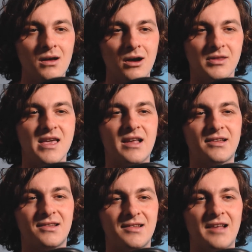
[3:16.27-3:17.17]
or the
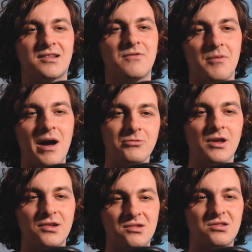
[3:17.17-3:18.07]
excessive amount
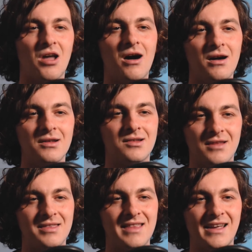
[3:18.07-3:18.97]
of stars in
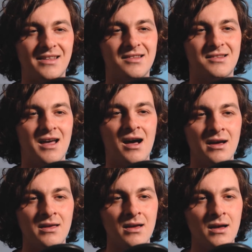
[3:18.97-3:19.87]
the night
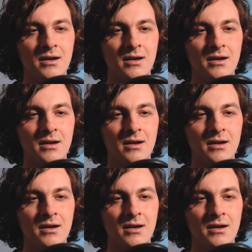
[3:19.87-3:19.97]
sky.